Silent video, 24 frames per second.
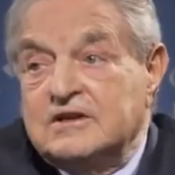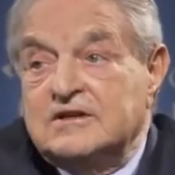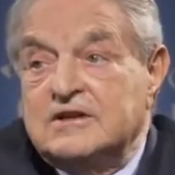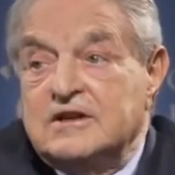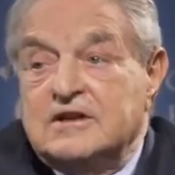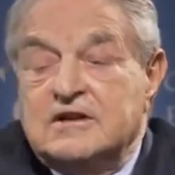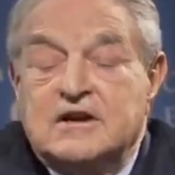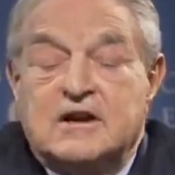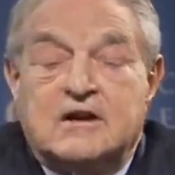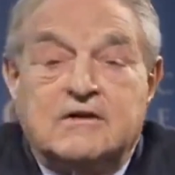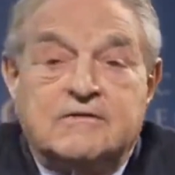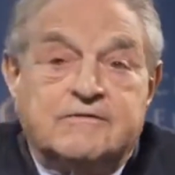
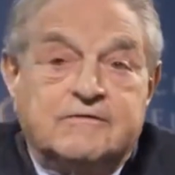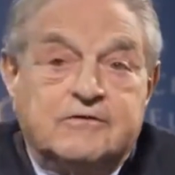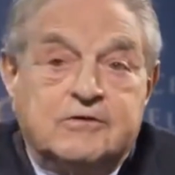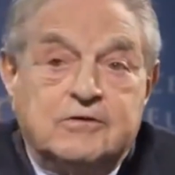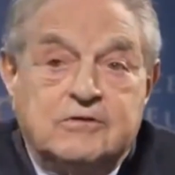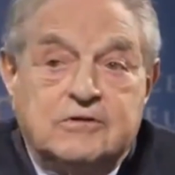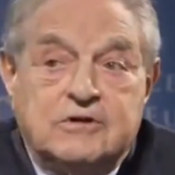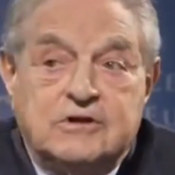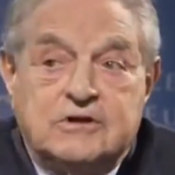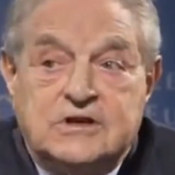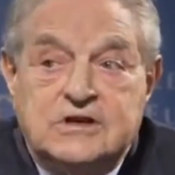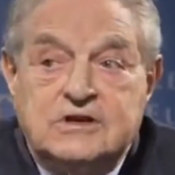There are
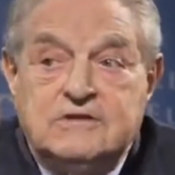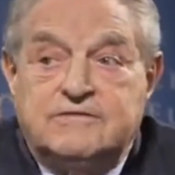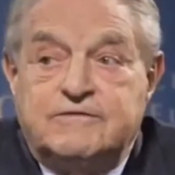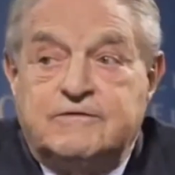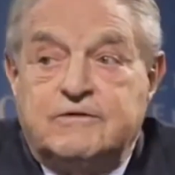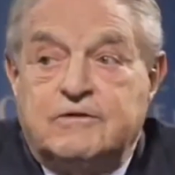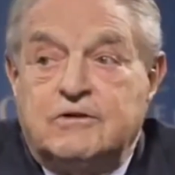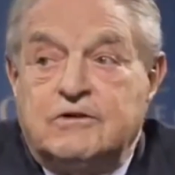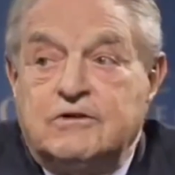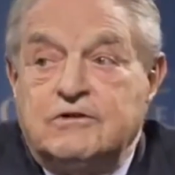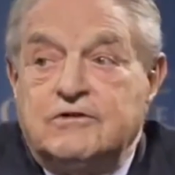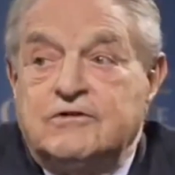fewer
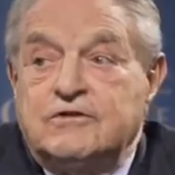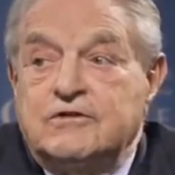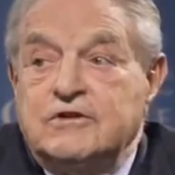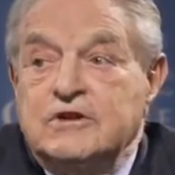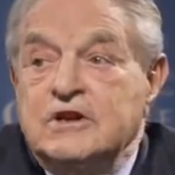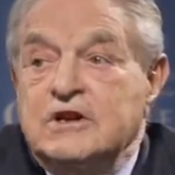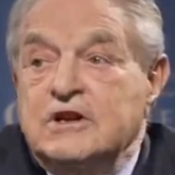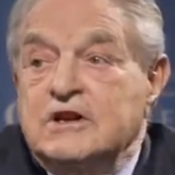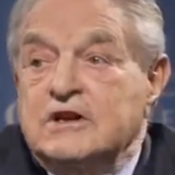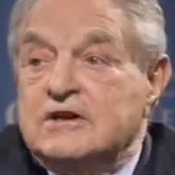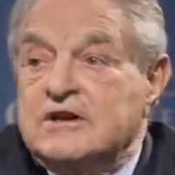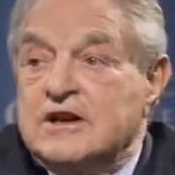defaults,
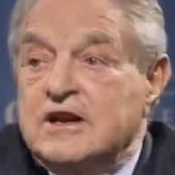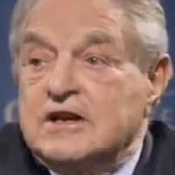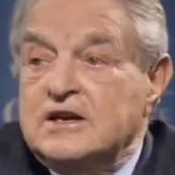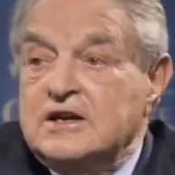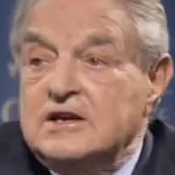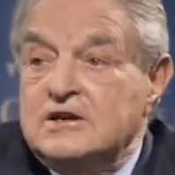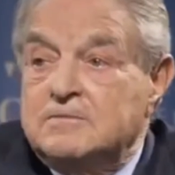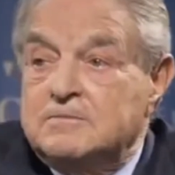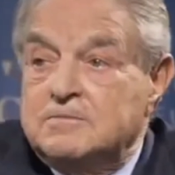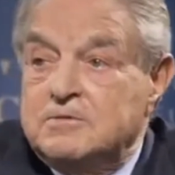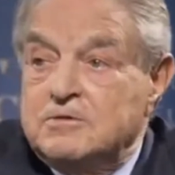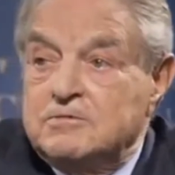
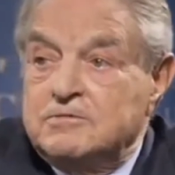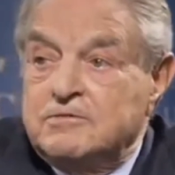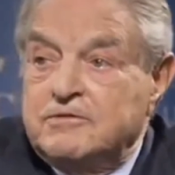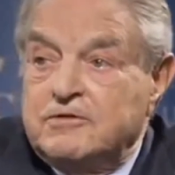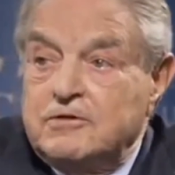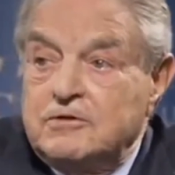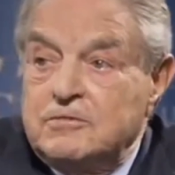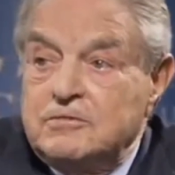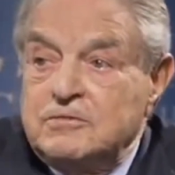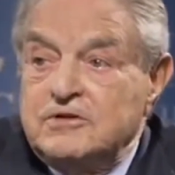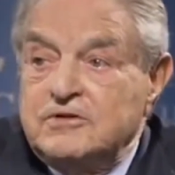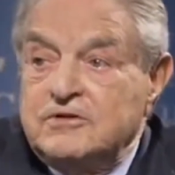credit
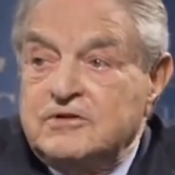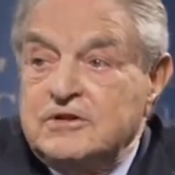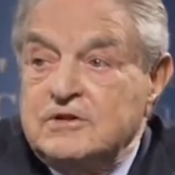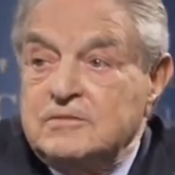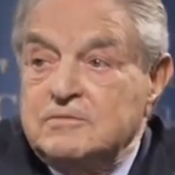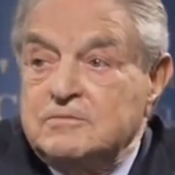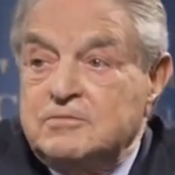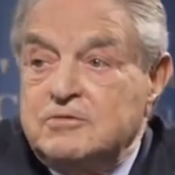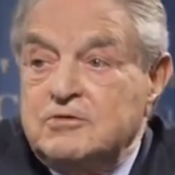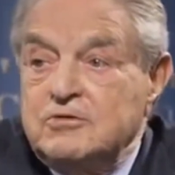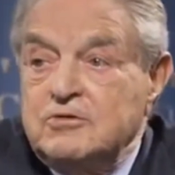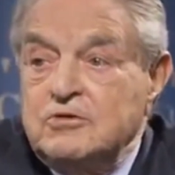performance
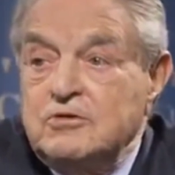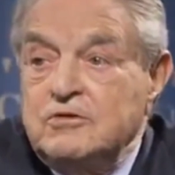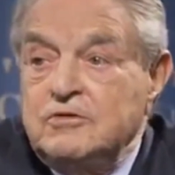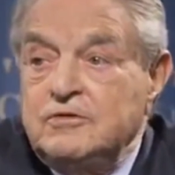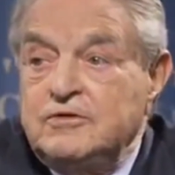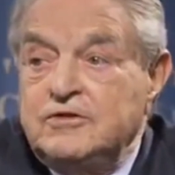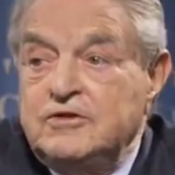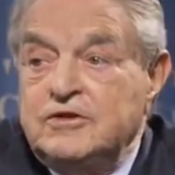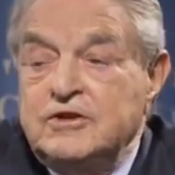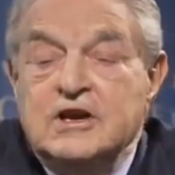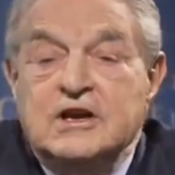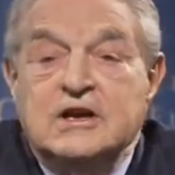
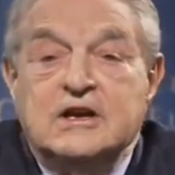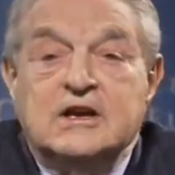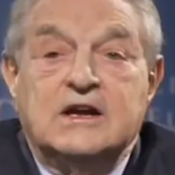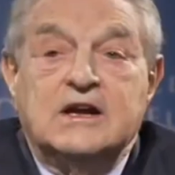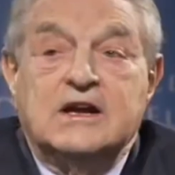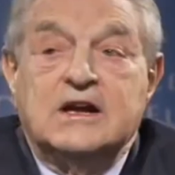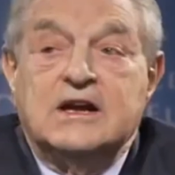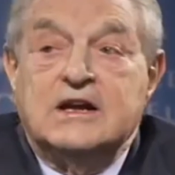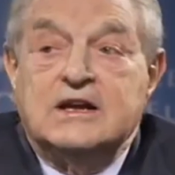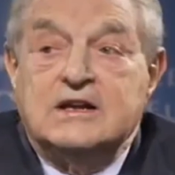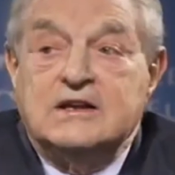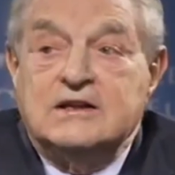improves,
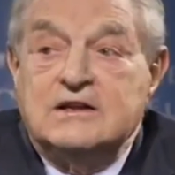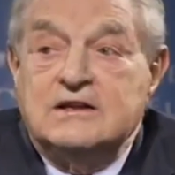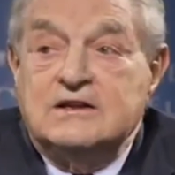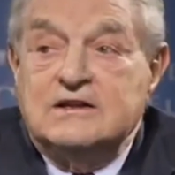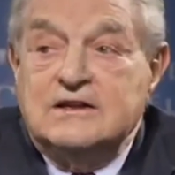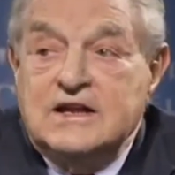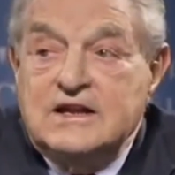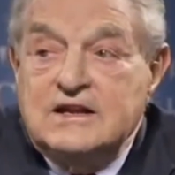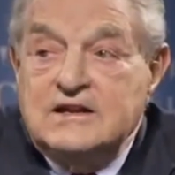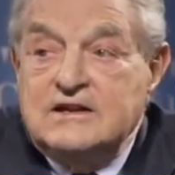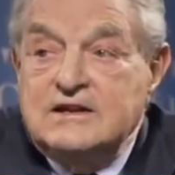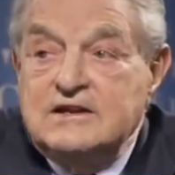and
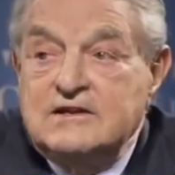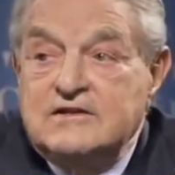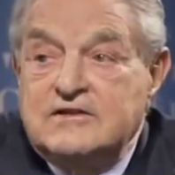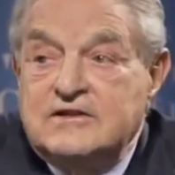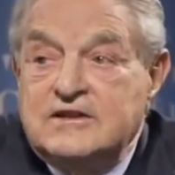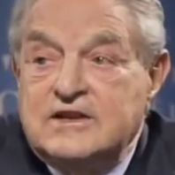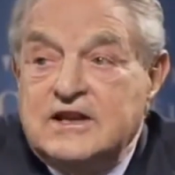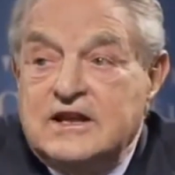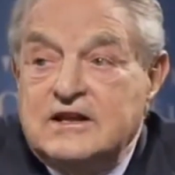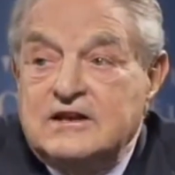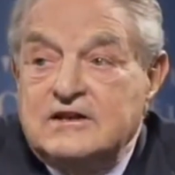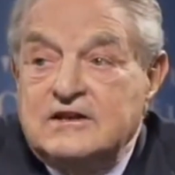lending
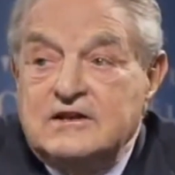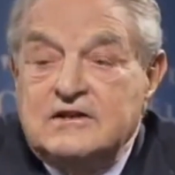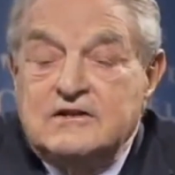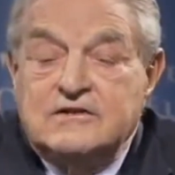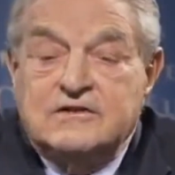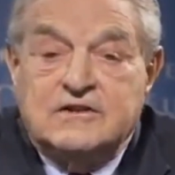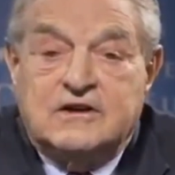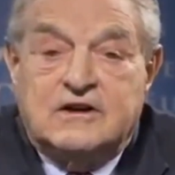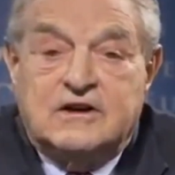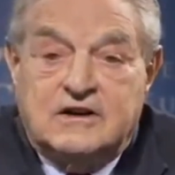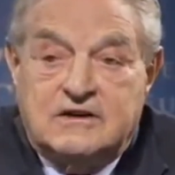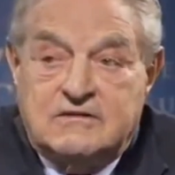
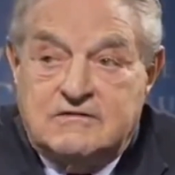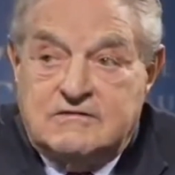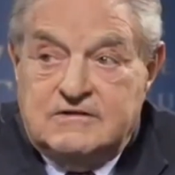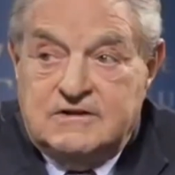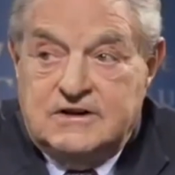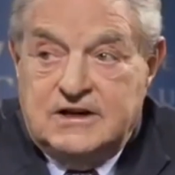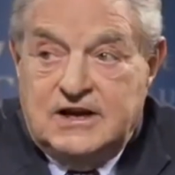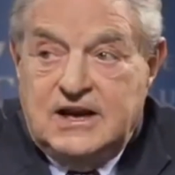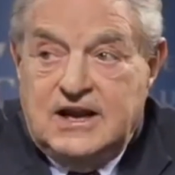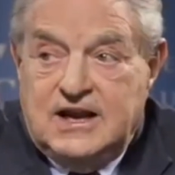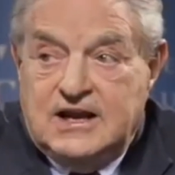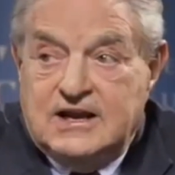standards are
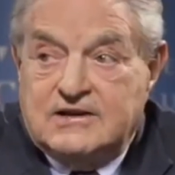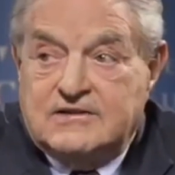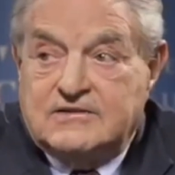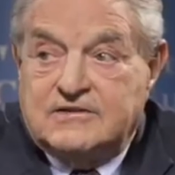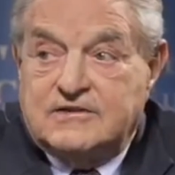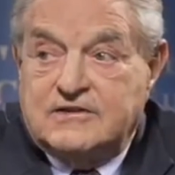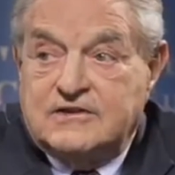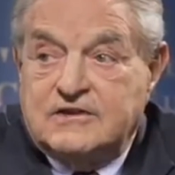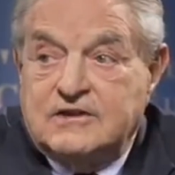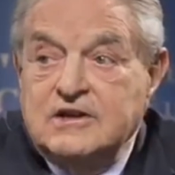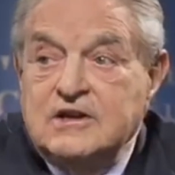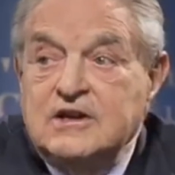
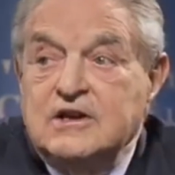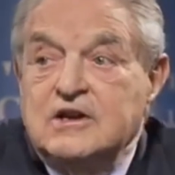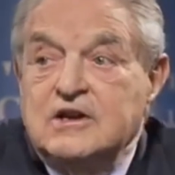relaxed.